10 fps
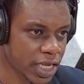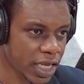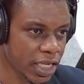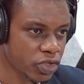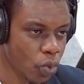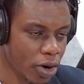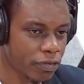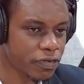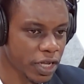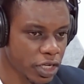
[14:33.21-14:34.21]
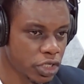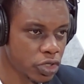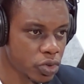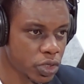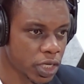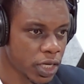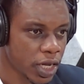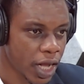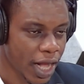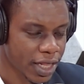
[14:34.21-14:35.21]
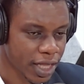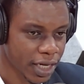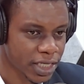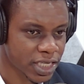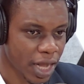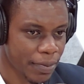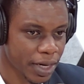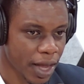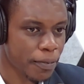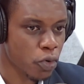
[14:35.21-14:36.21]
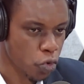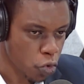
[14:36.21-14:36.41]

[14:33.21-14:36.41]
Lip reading: is one of the issues that is coming up.